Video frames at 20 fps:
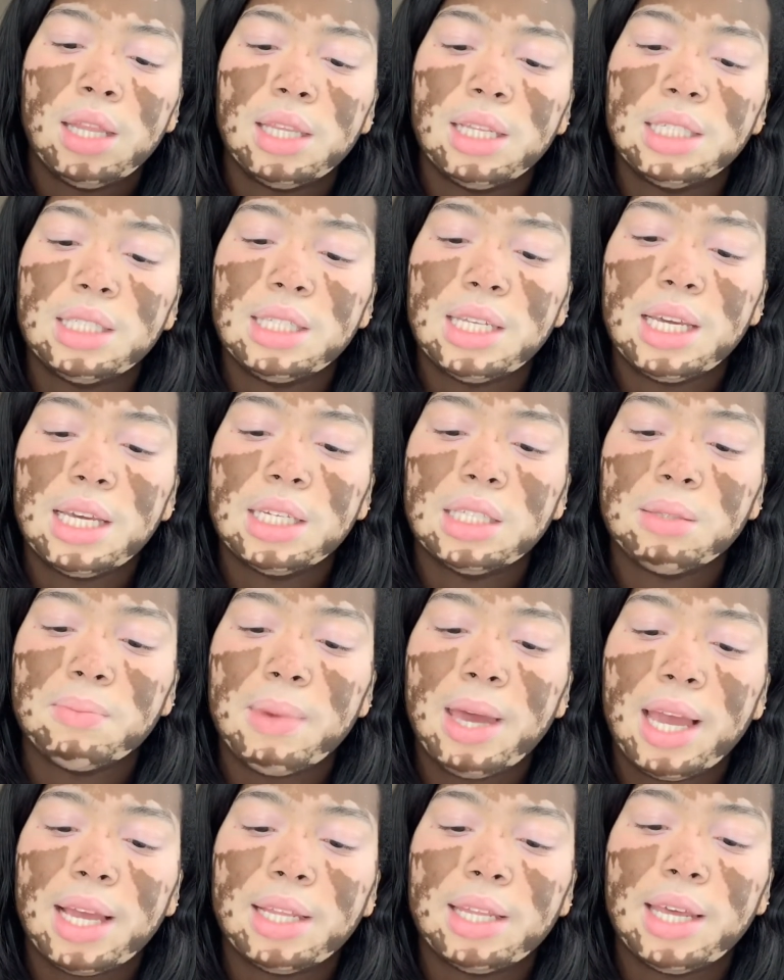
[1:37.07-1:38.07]
this thing is
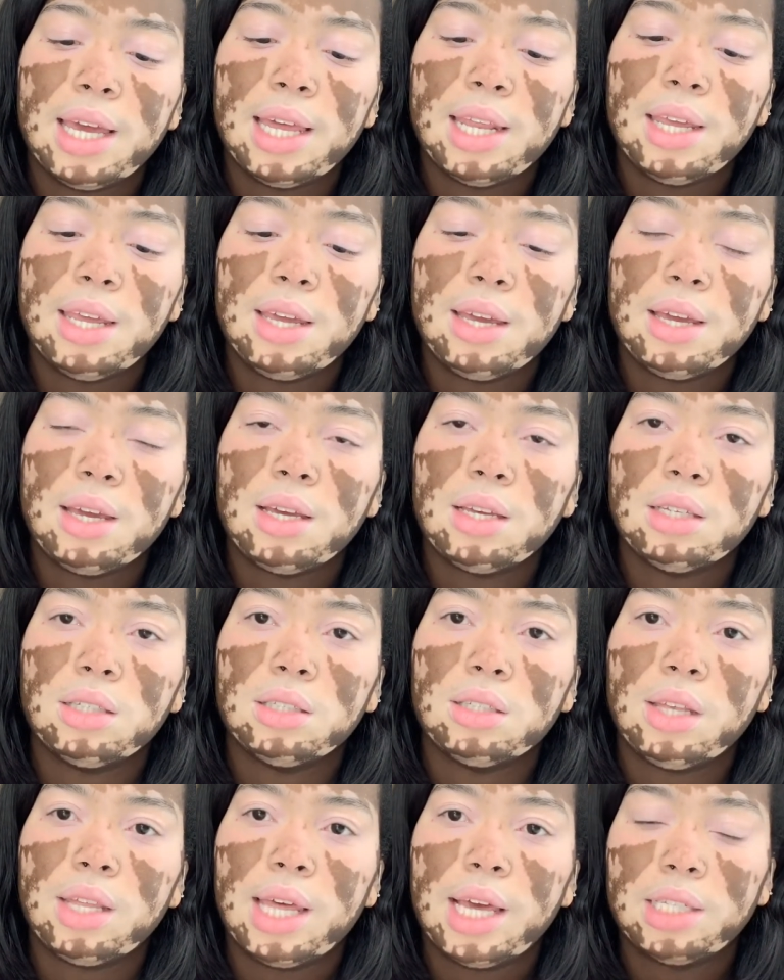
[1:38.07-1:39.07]
magnetic,
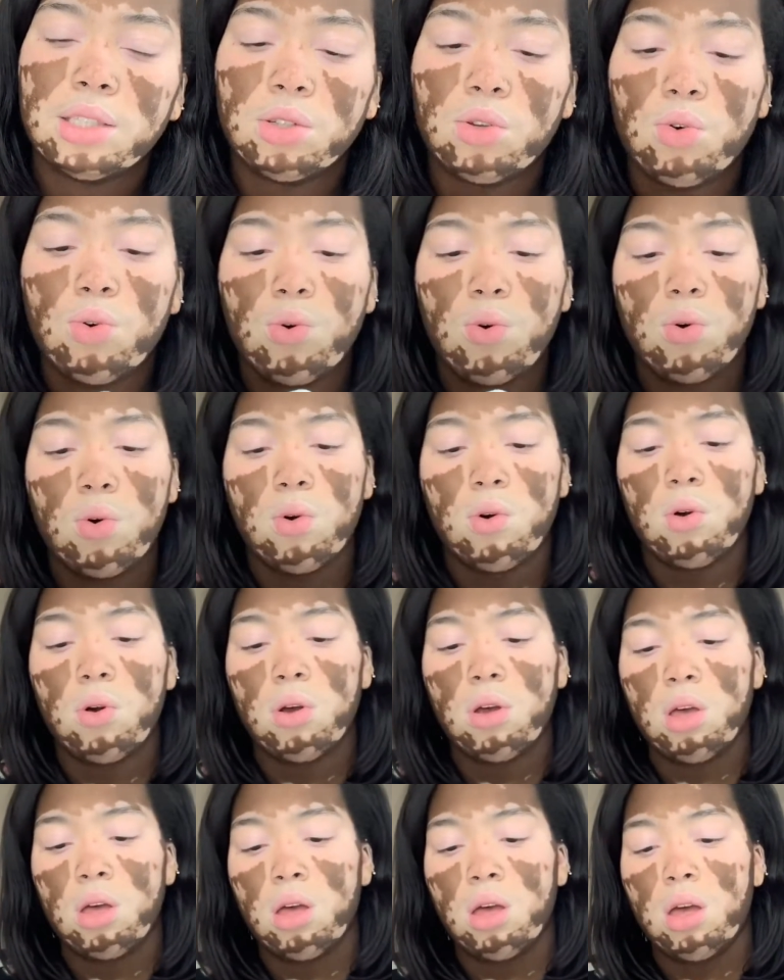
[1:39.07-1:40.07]
so that's cool.
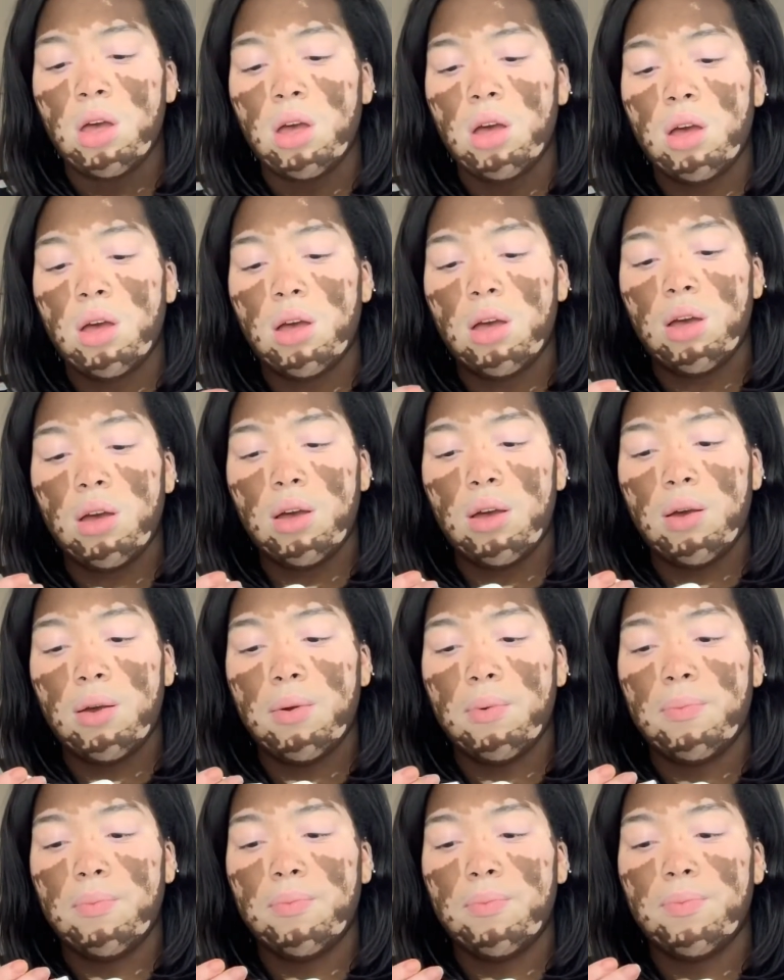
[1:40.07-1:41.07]

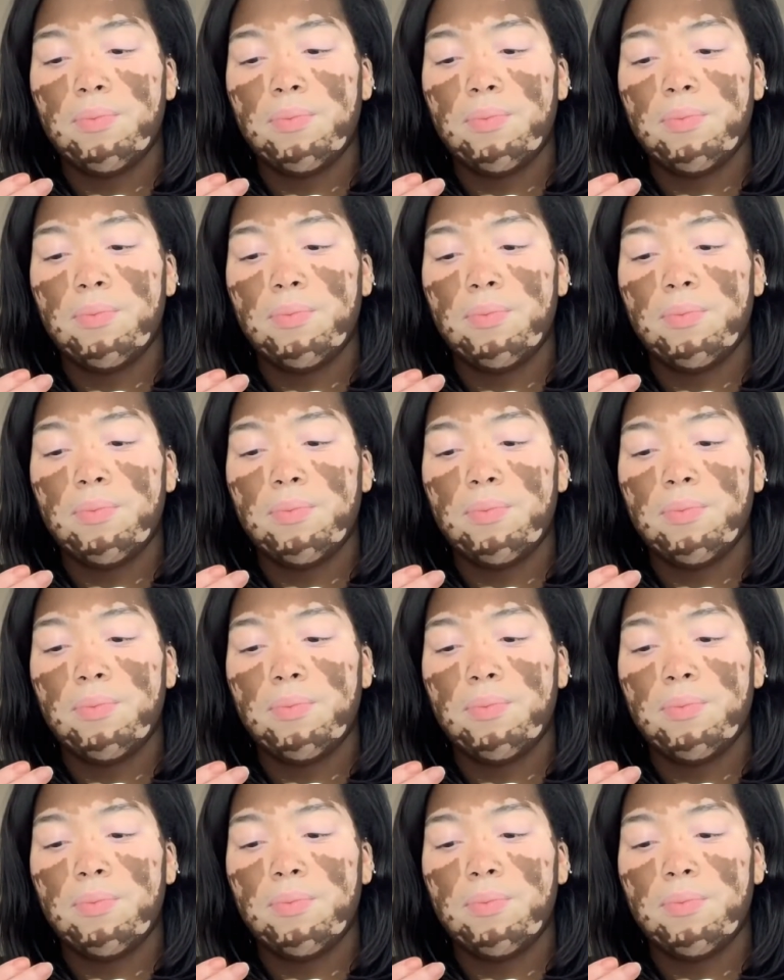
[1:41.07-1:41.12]
Oh